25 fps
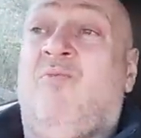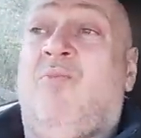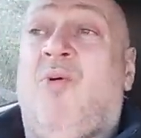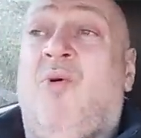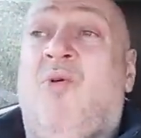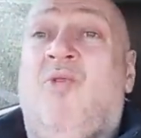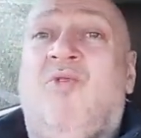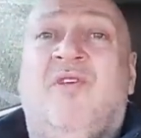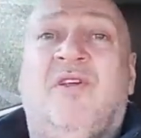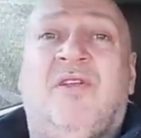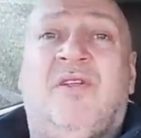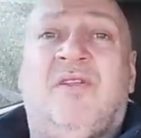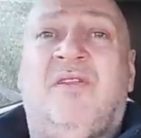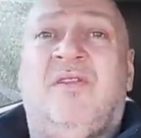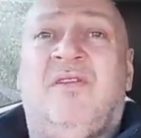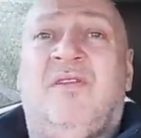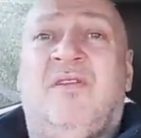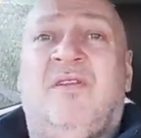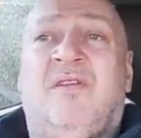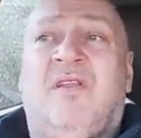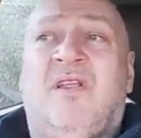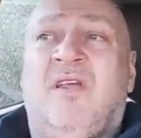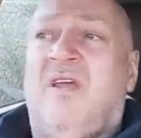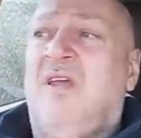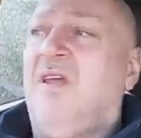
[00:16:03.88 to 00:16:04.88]
put
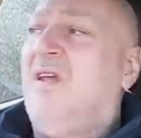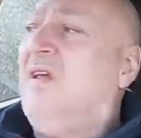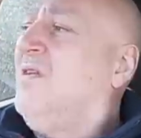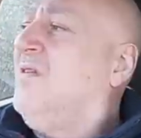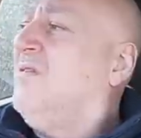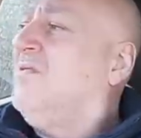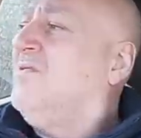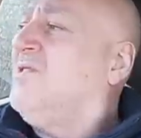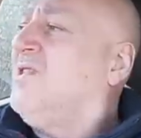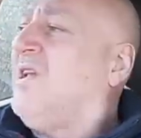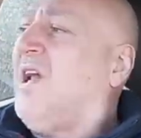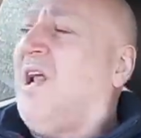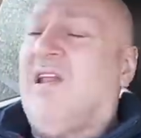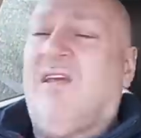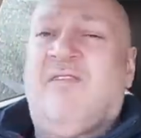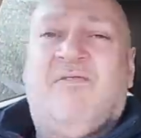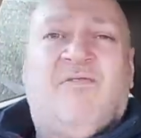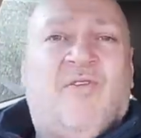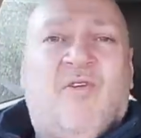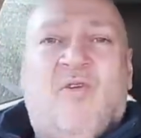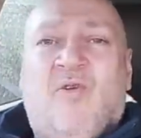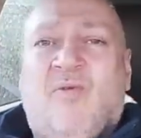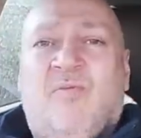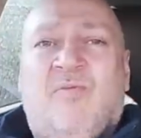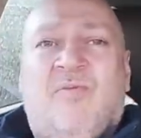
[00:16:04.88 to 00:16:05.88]
the
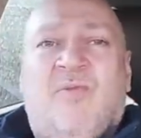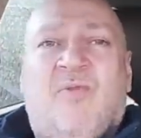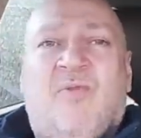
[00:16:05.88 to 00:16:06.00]
tariff up,